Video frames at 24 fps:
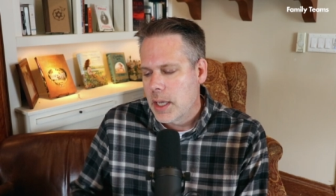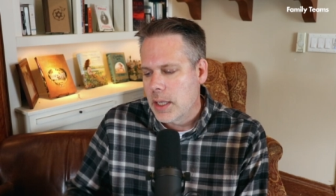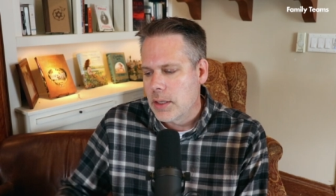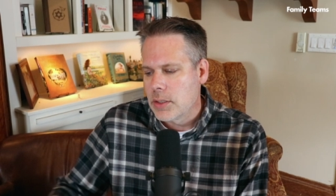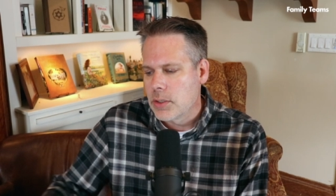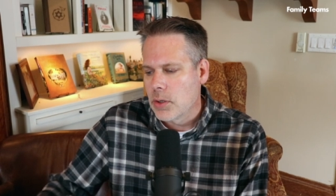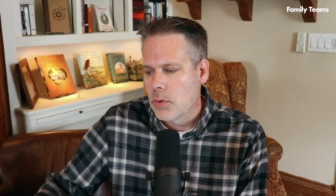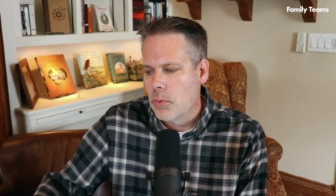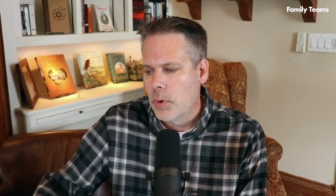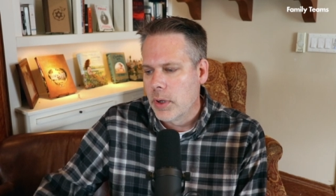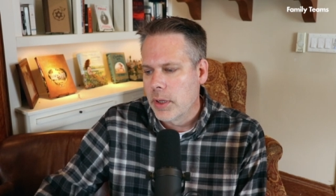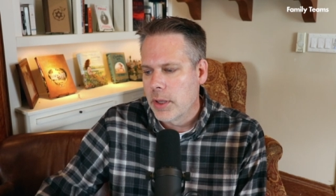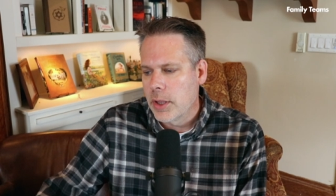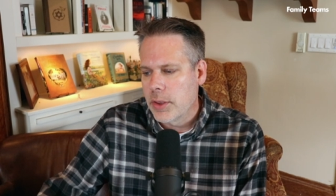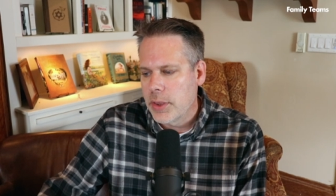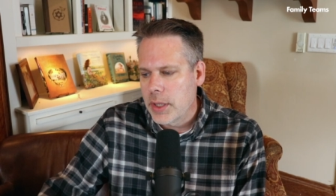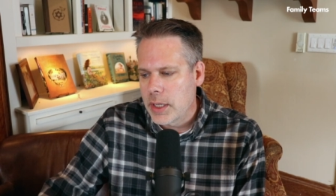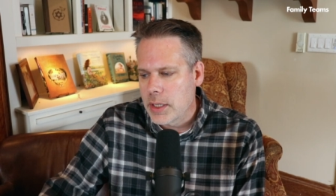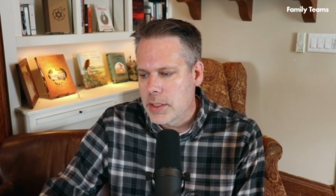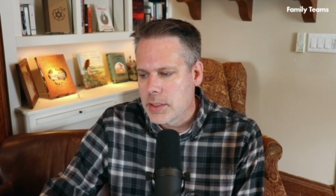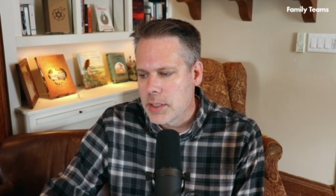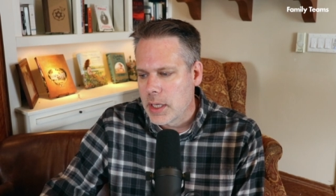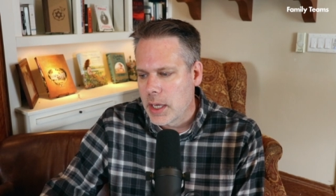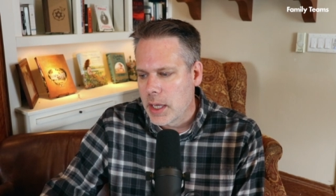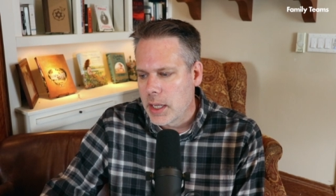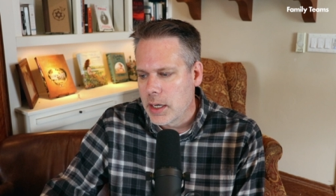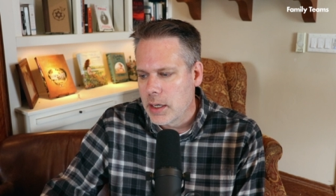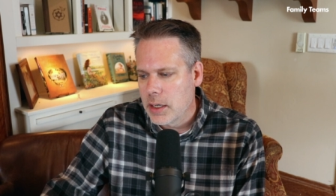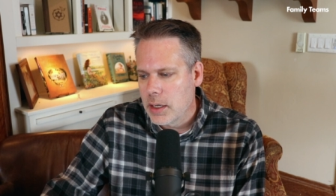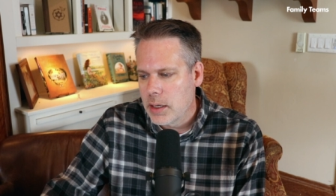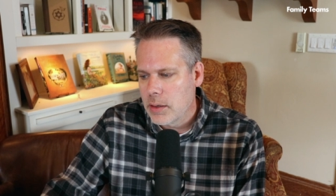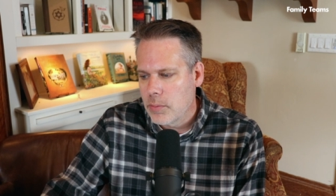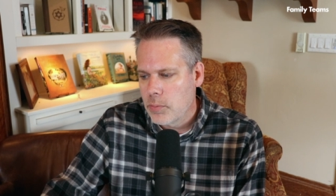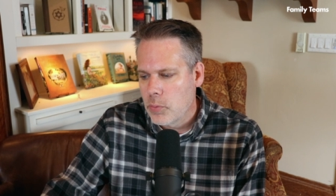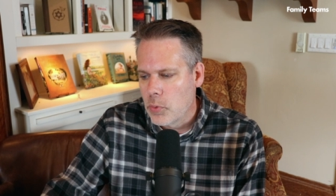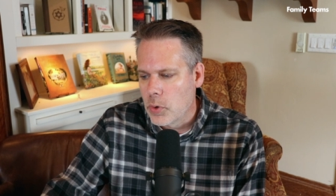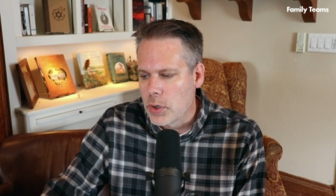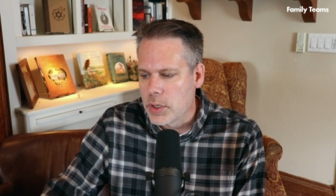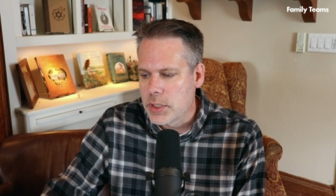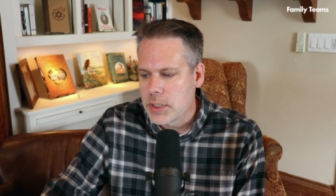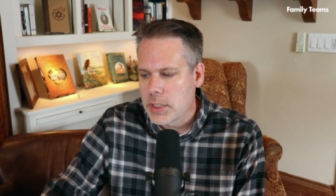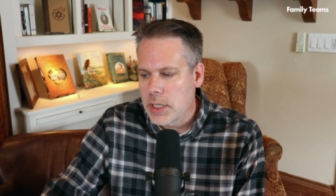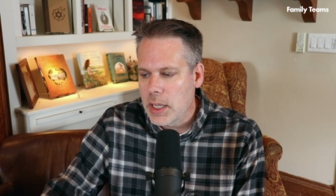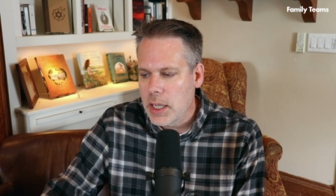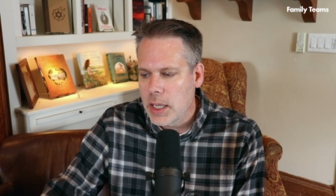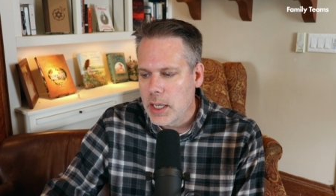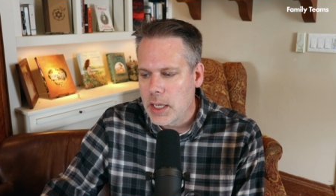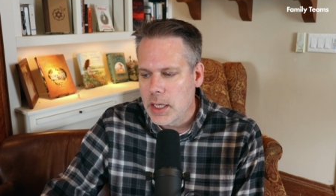And so one of the things that we're
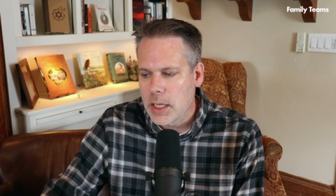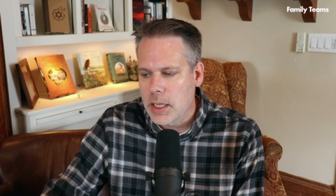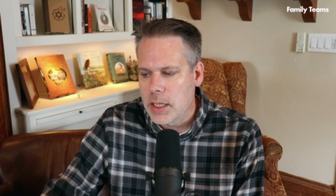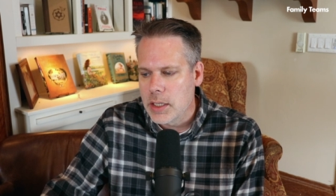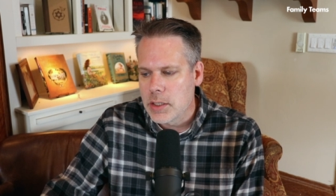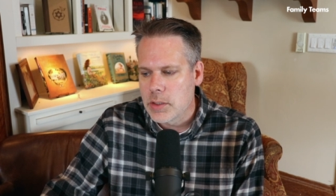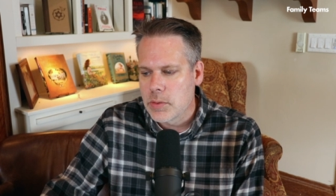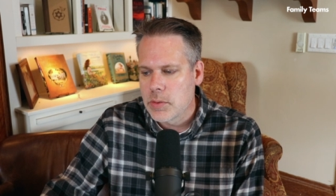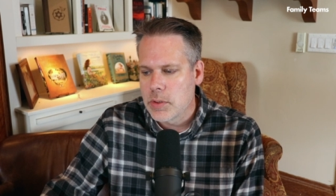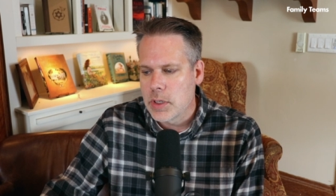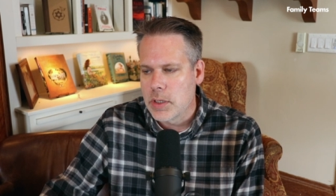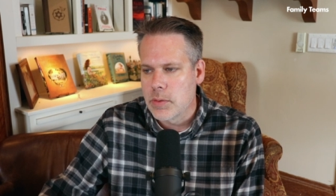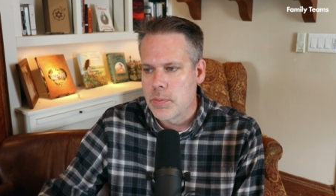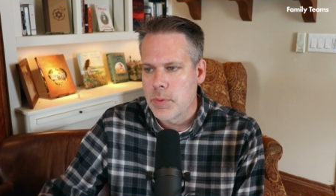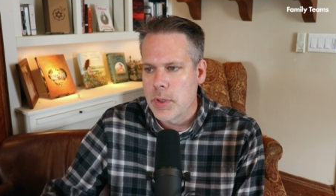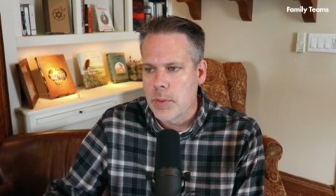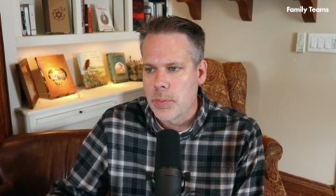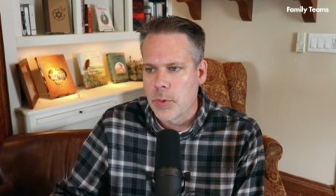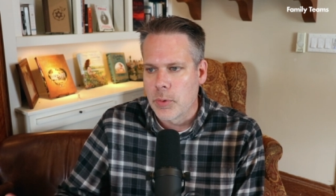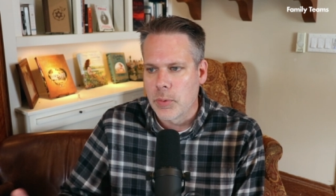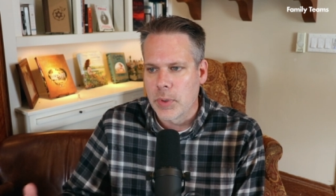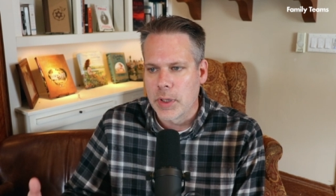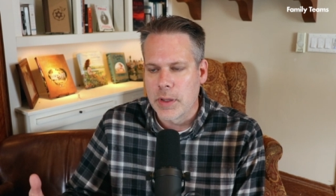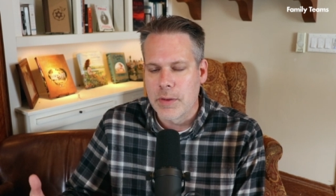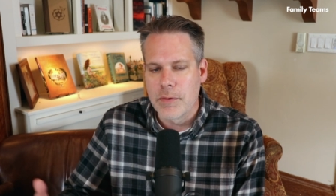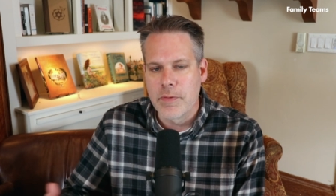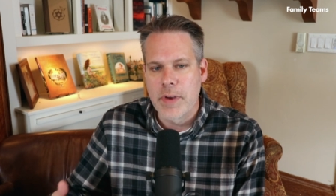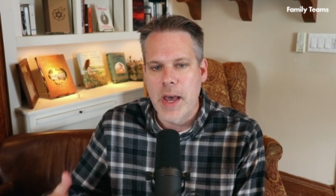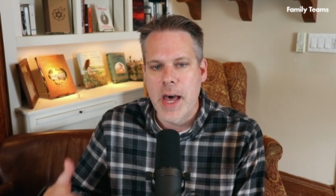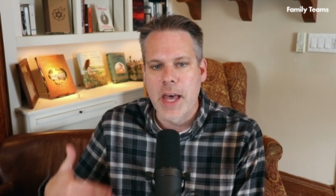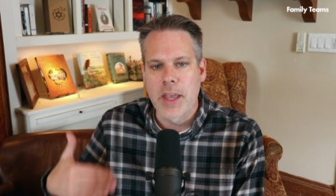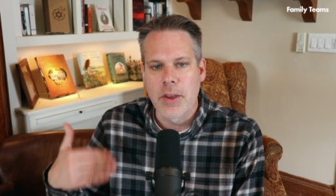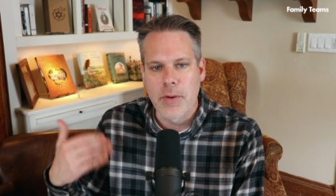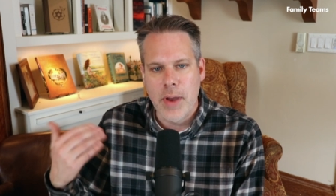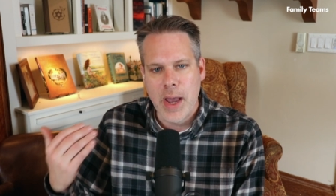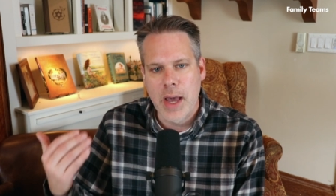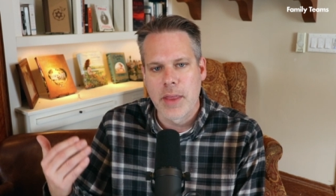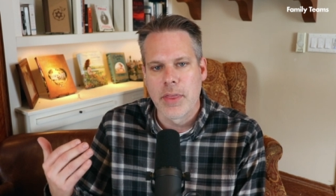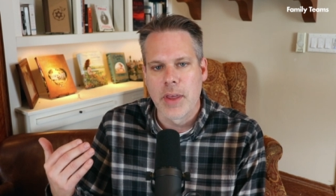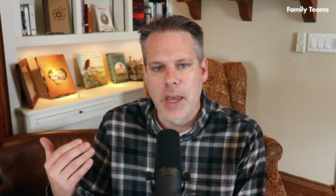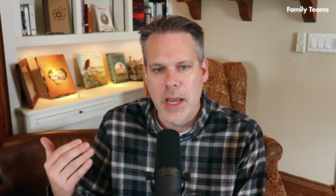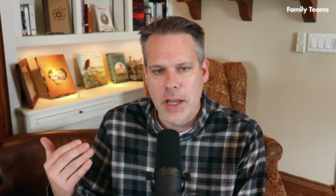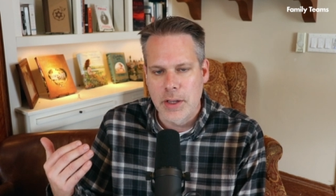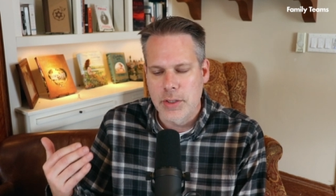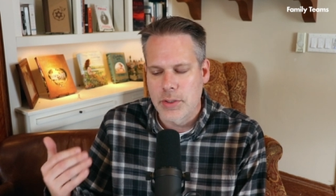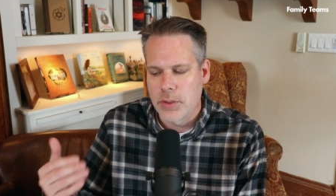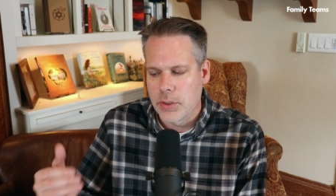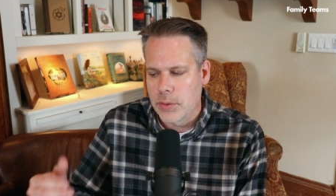seeing is people really value the
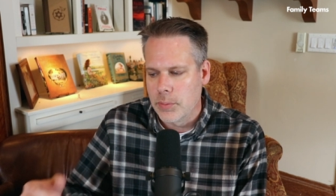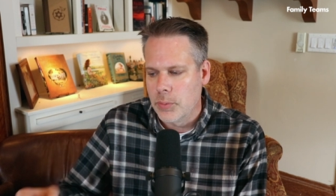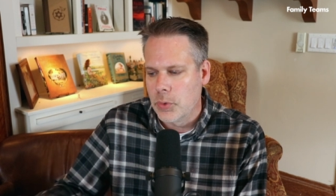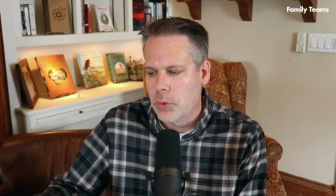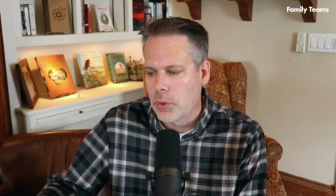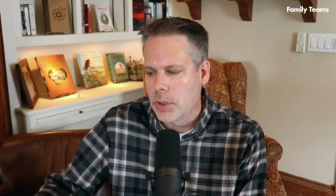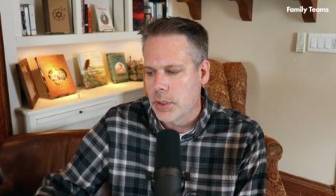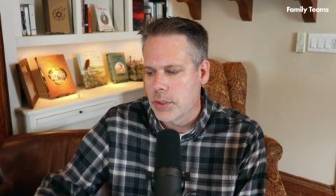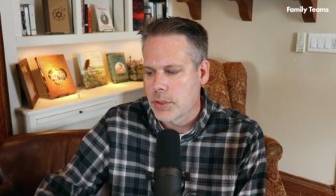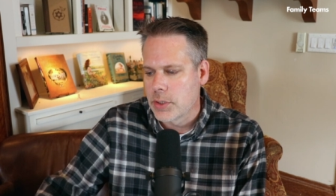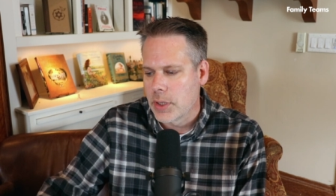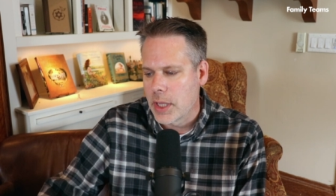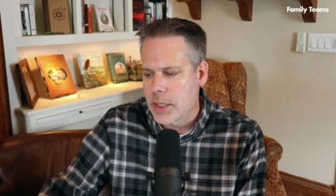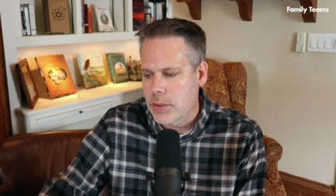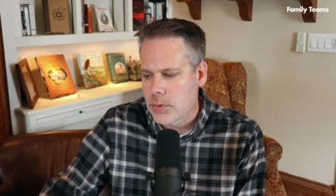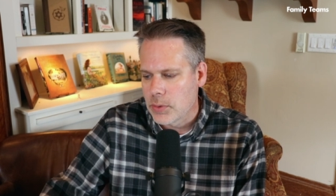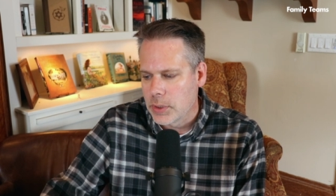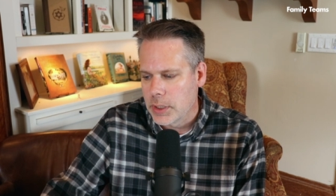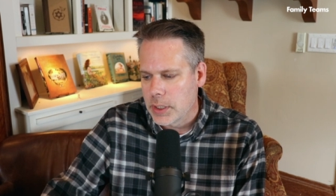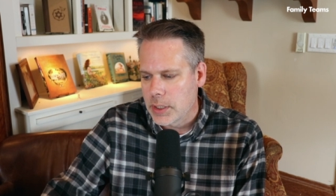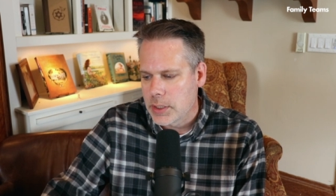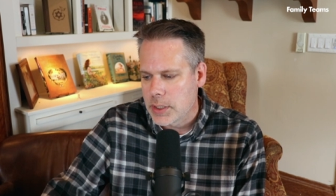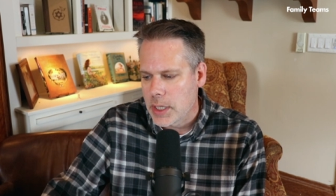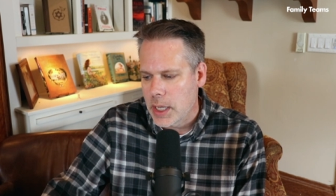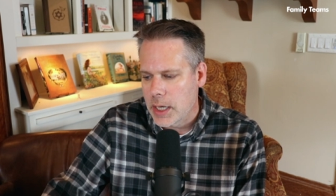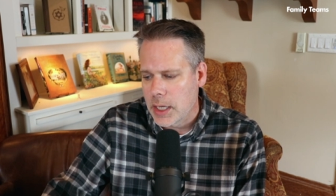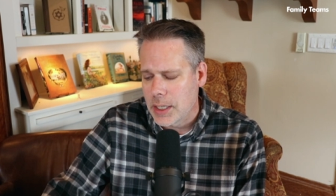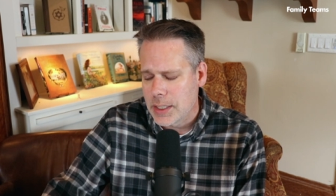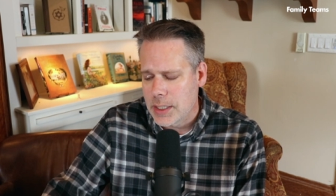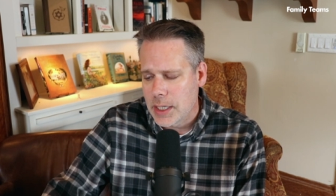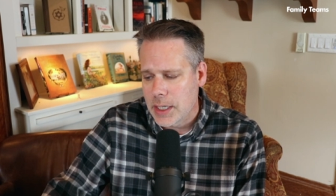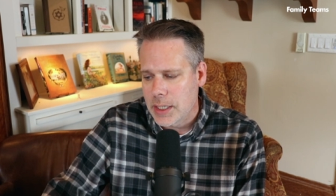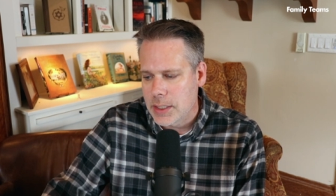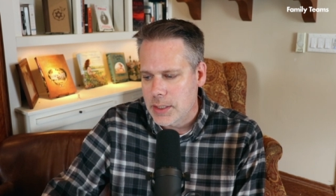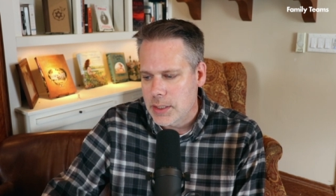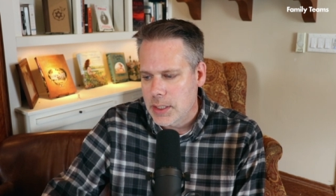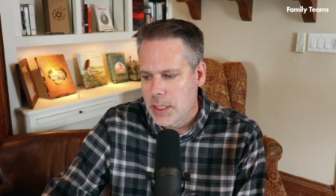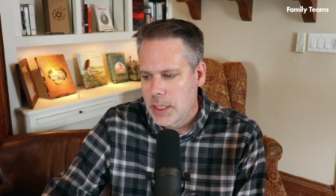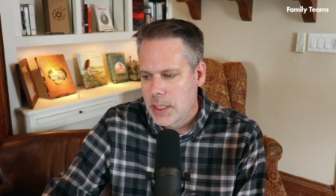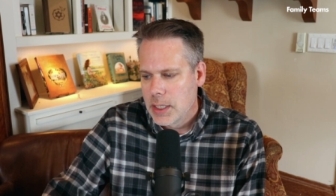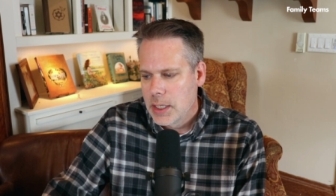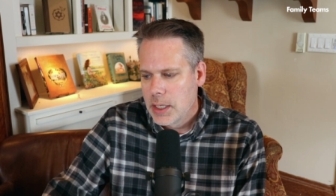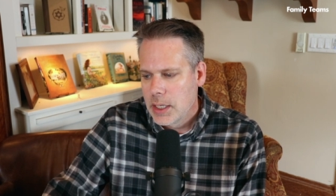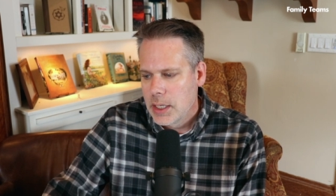household more. So that's really exciting to us.